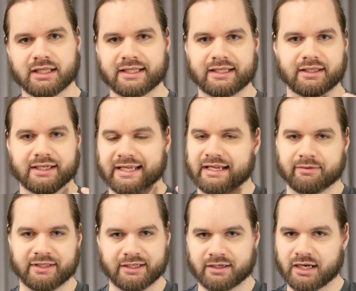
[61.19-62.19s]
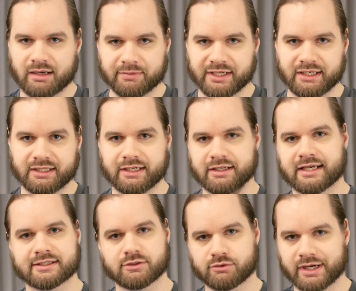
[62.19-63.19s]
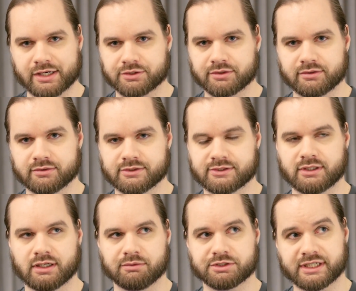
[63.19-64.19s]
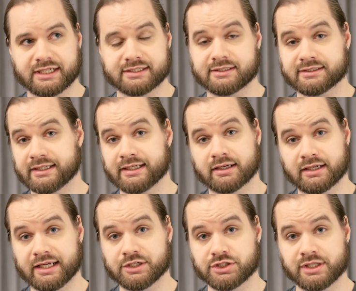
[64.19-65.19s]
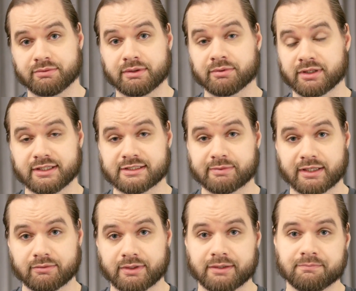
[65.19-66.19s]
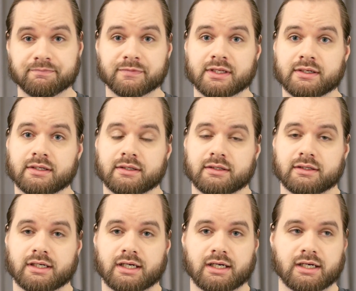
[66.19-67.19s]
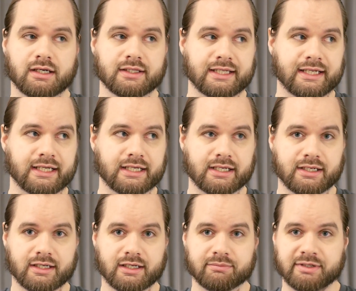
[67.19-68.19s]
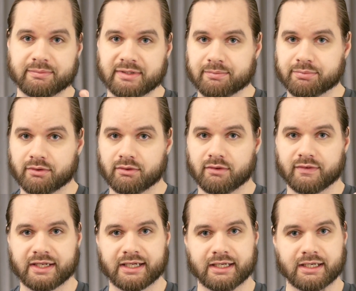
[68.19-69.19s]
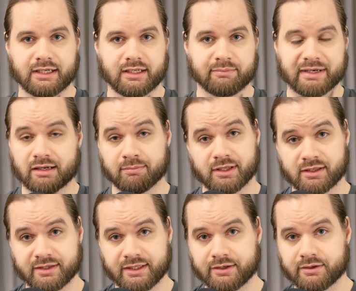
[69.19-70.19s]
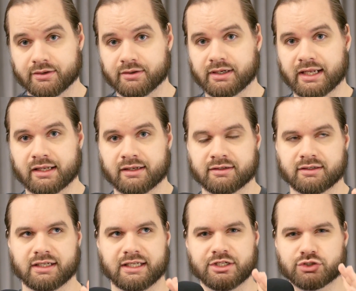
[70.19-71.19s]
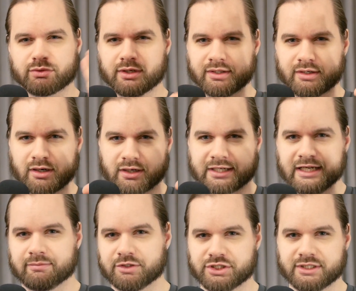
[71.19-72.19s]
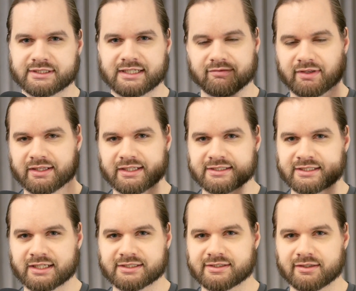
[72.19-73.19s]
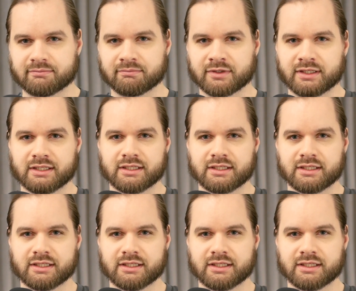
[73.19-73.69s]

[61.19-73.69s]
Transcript: They had like Alien Hominid, they had Castle Crashers, which I guess is getting an HD re-release, by the way. They had Pit People, they had Battle Block Theater, and each one of their arcade machines have like these custom